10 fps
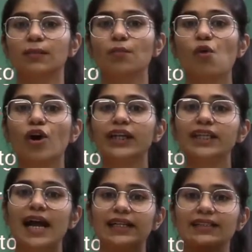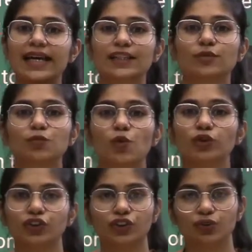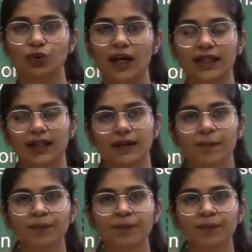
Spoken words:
body that is exposed to that air.